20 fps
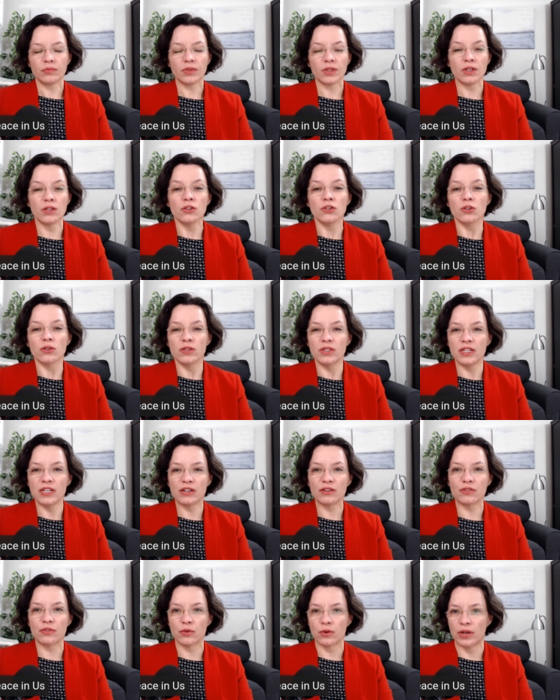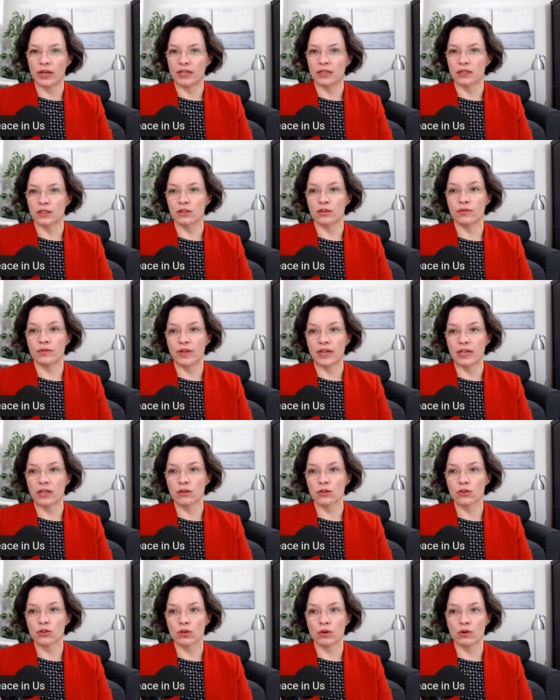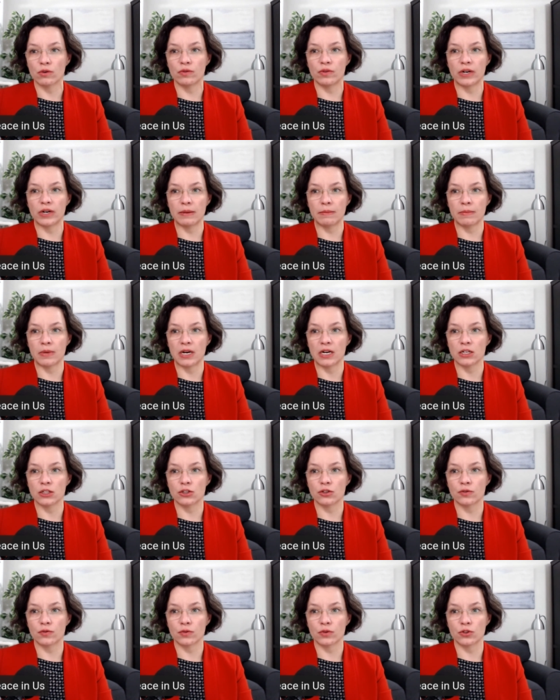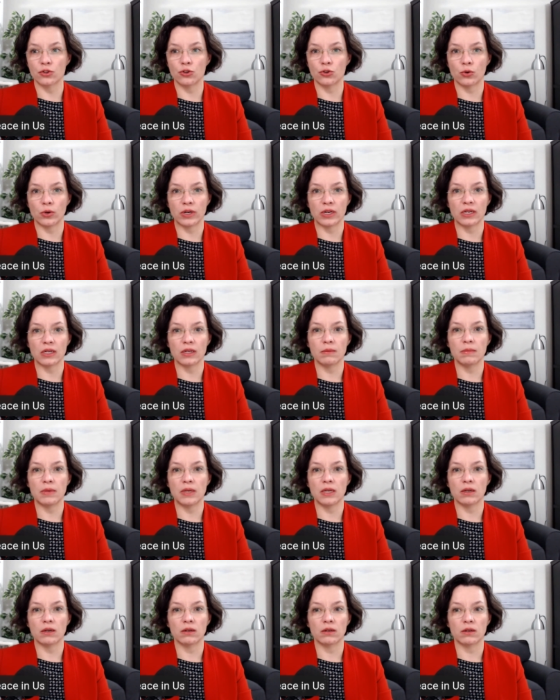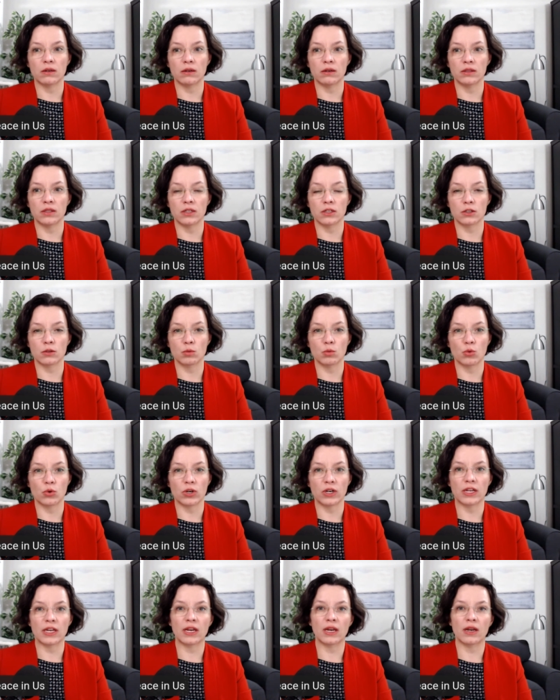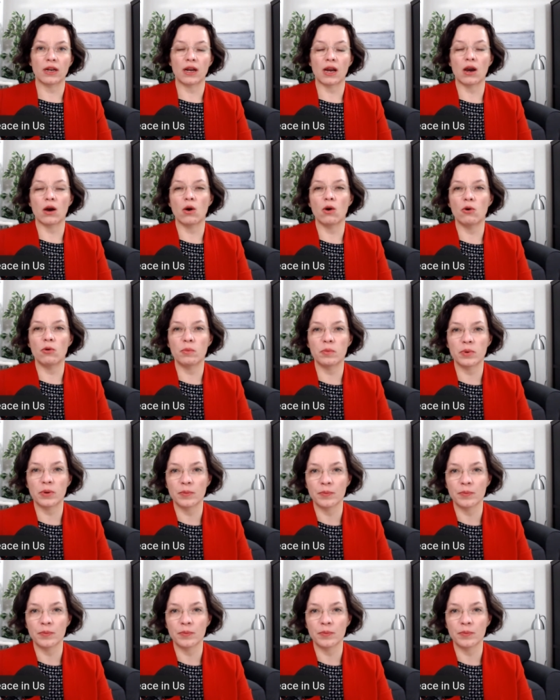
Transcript: So, dear friends, thank you so very much for joining me on this morning, and I hope